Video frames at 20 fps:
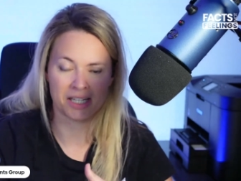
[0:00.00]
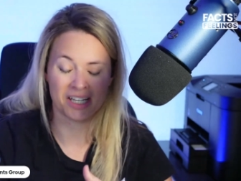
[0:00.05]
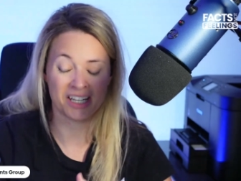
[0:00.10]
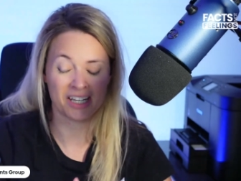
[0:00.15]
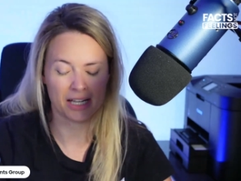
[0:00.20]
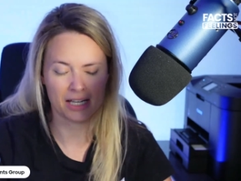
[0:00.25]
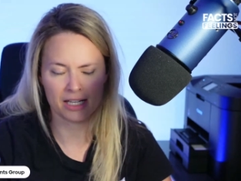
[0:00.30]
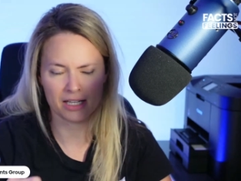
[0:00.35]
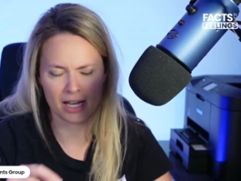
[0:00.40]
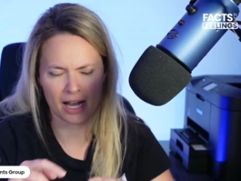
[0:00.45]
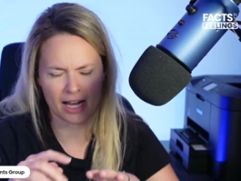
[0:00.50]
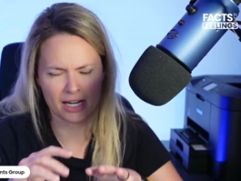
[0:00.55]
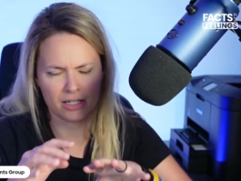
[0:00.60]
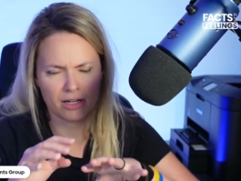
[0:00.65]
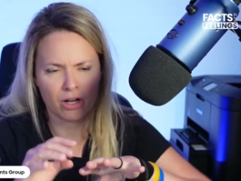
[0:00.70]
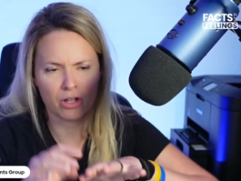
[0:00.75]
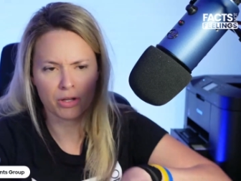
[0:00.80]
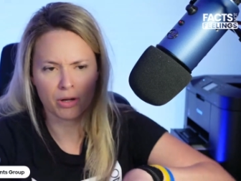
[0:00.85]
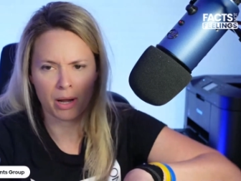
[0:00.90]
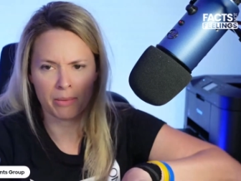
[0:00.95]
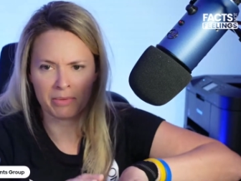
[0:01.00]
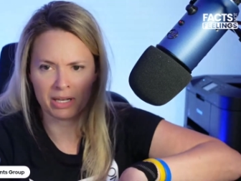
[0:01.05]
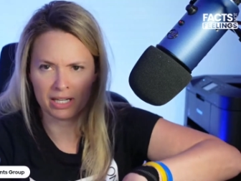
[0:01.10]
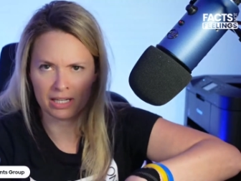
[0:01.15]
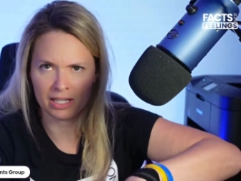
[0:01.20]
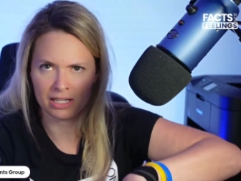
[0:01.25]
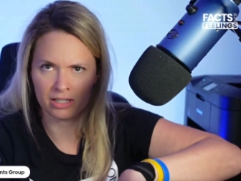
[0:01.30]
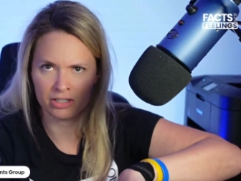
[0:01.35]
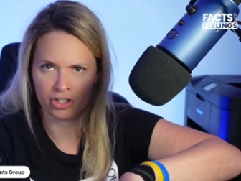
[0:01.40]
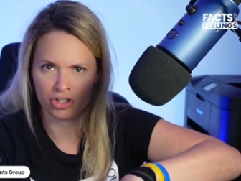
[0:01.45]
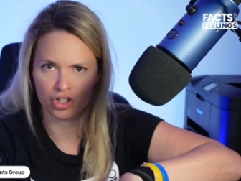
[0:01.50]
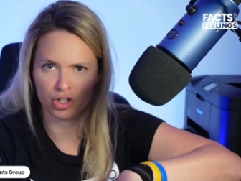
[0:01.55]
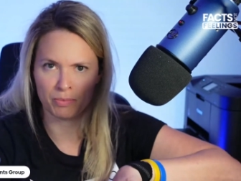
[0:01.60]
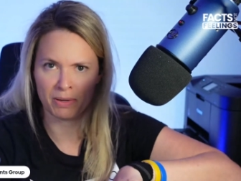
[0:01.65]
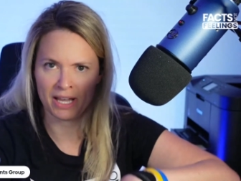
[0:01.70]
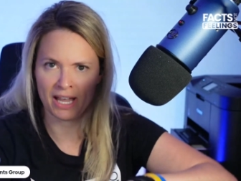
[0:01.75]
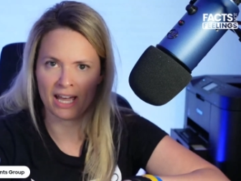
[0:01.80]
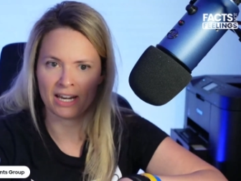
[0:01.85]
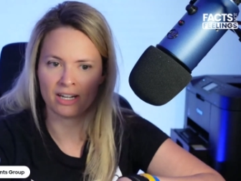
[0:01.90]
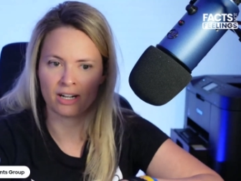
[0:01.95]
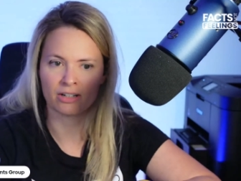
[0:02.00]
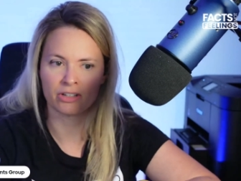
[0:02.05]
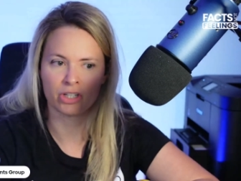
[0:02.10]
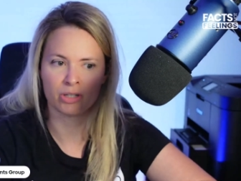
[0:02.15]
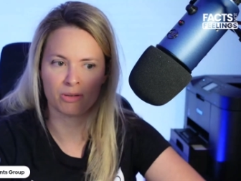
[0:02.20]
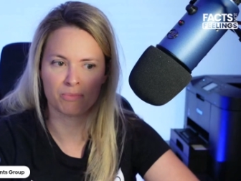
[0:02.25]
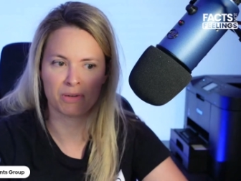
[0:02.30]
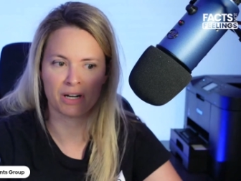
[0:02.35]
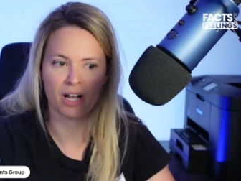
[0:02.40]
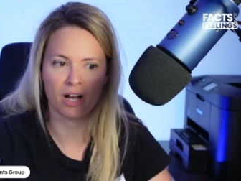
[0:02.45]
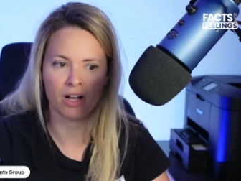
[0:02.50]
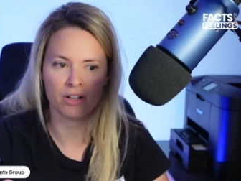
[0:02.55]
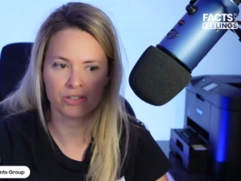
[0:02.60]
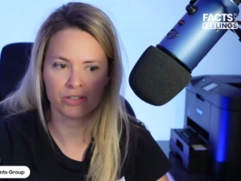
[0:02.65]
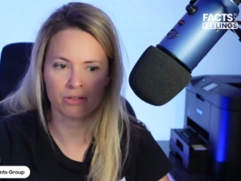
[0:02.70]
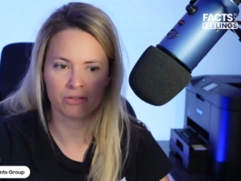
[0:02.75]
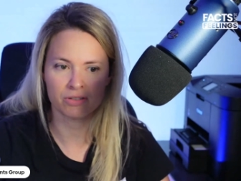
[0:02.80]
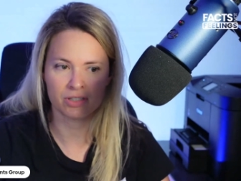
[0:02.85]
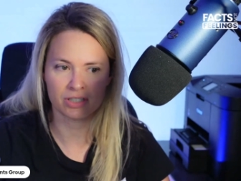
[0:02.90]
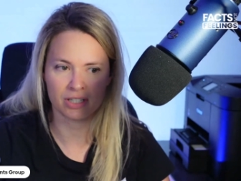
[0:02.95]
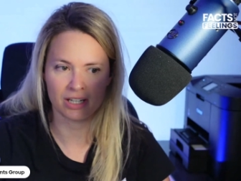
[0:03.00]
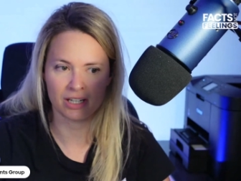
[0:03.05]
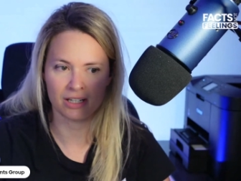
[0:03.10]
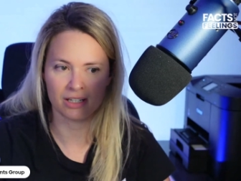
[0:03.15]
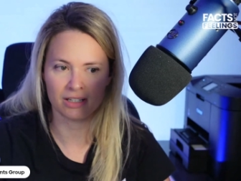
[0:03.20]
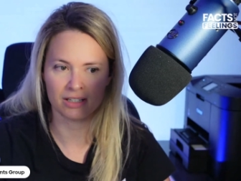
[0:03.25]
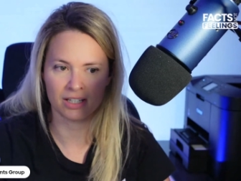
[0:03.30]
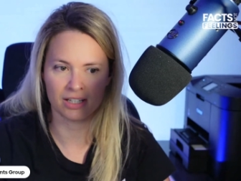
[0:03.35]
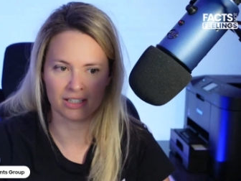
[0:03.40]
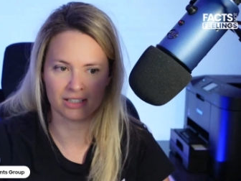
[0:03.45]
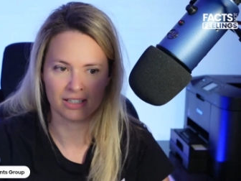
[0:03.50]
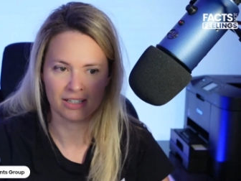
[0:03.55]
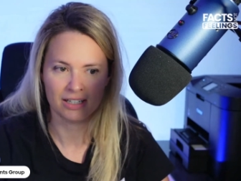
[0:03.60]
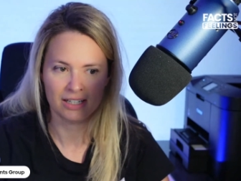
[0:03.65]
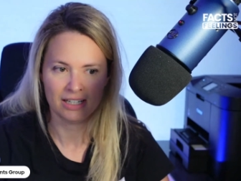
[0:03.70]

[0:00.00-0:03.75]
And I know that I'm going to get into Japan here a little bit, but I also say that